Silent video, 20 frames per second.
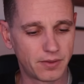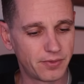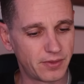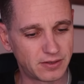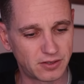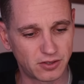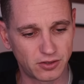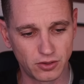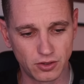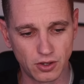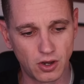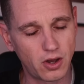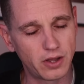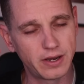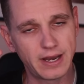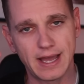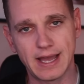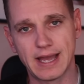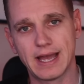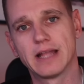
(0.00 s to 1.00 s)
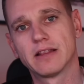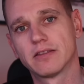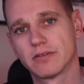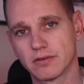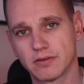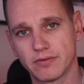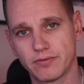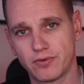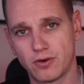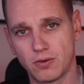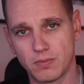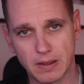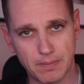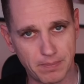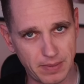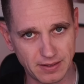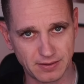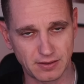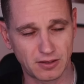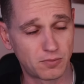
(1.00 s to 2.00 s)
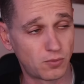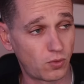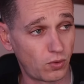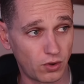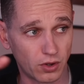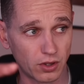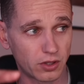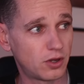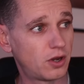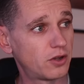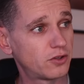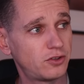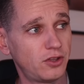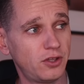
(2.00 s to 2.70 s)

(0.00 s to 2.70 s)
This is not an ad for my business, Mortlock Yacht.